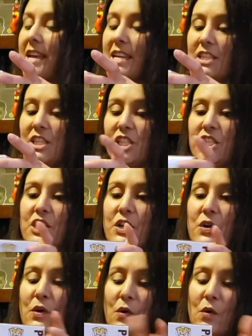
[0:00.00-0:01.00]

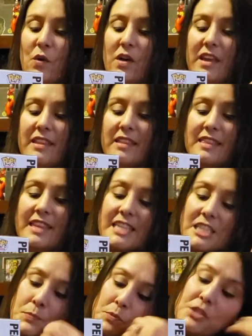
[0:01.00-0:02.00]
So
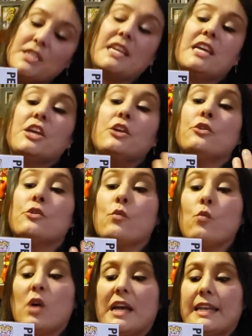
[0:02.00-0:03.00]
this particular
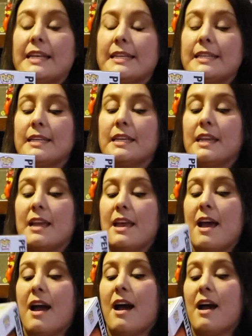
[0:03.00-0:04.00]
one
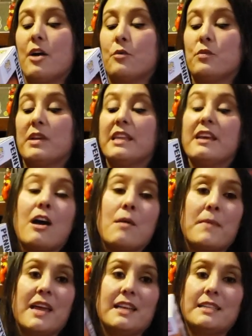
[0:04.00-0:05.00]
really got
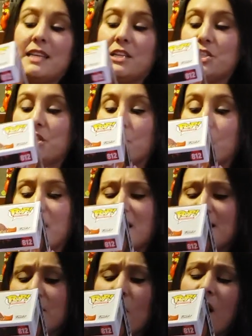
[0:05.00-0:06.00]
my attention. When I
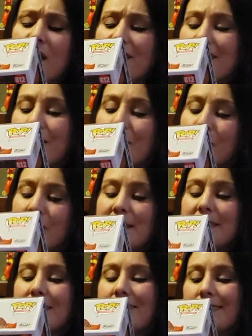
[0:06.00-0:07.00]
saw all the other
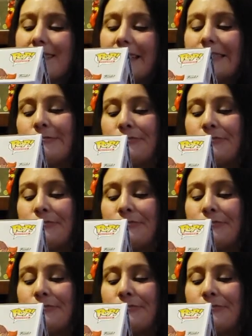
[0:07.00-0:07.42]
ones, I was like,